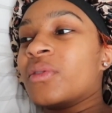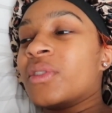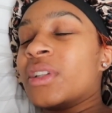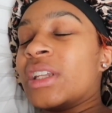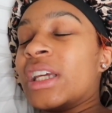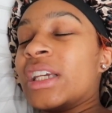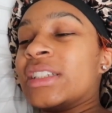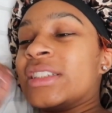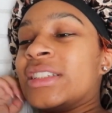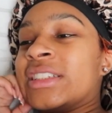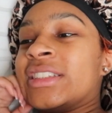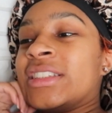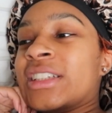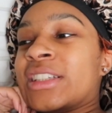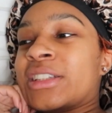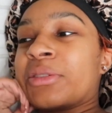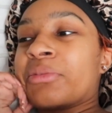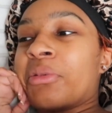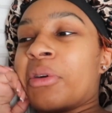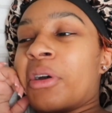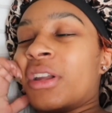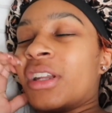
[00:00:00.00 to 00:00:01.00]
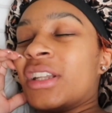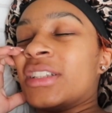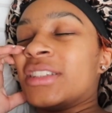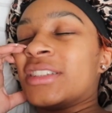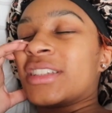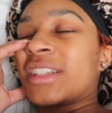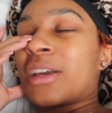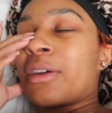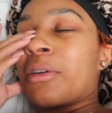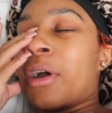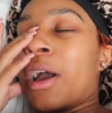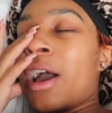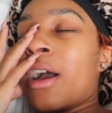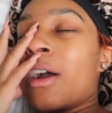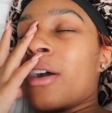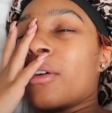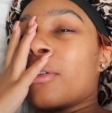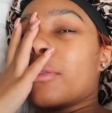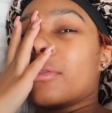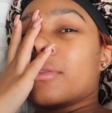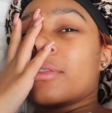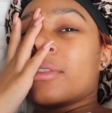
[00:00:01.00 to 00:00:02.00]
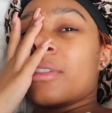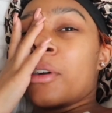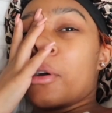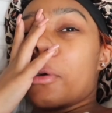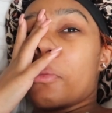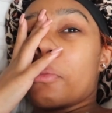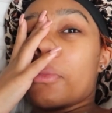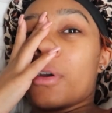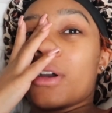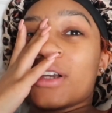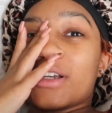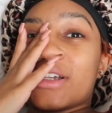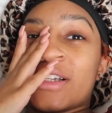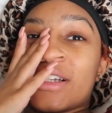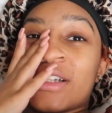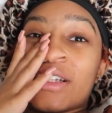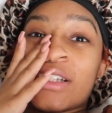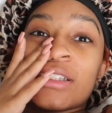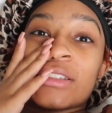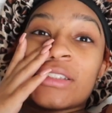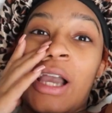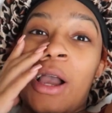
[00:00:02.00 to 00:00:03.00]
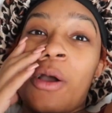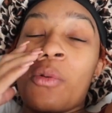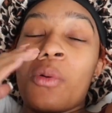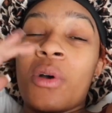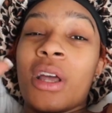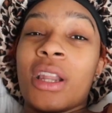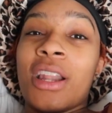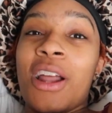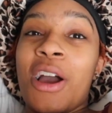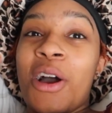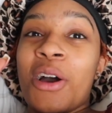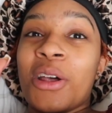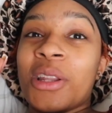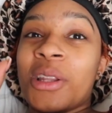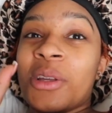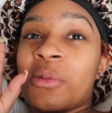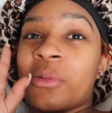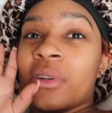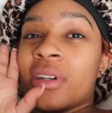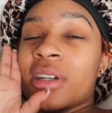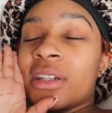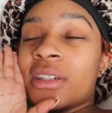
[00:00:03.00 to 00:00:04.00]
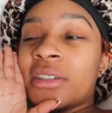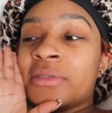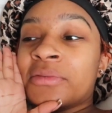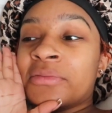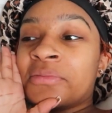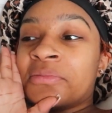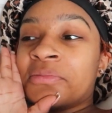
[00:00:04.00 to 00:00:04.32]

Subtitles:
Then she took the ponytail out. Oh my goodness. I wasn't the only one.